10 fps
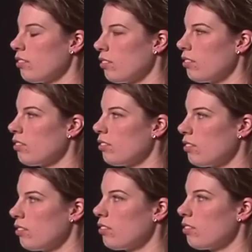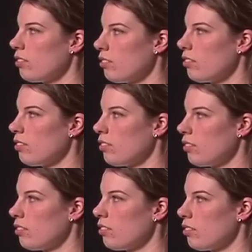
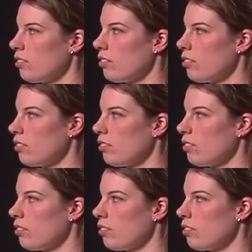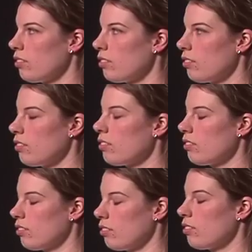
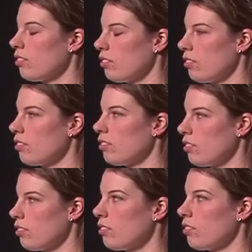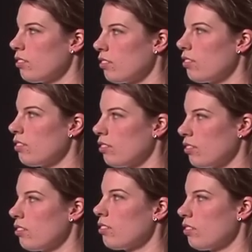
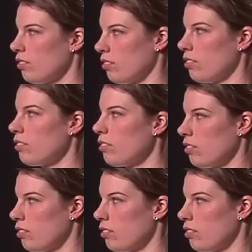No words are spoken by the person on screen.